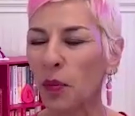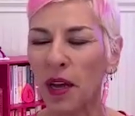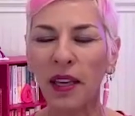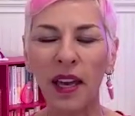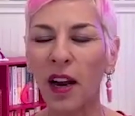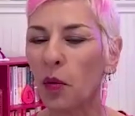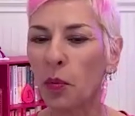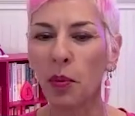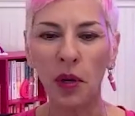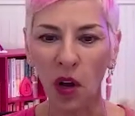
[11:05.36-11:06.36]
And again, I
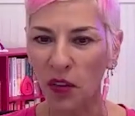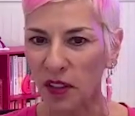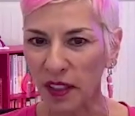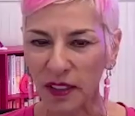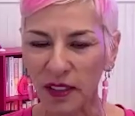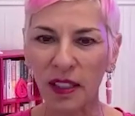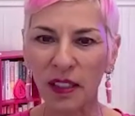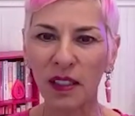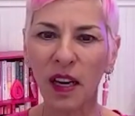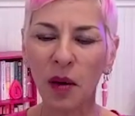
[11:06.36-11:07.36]
will put all the links
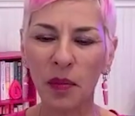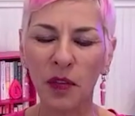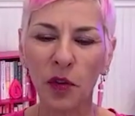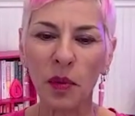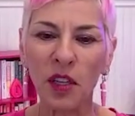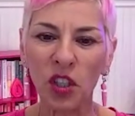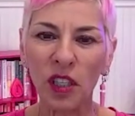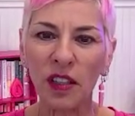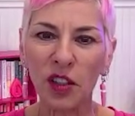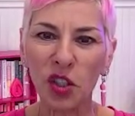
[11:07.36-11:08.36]
and
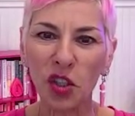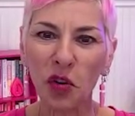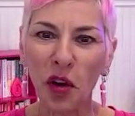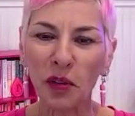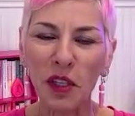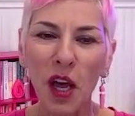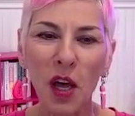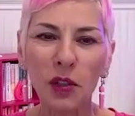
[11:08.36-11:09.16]
information in the show notes.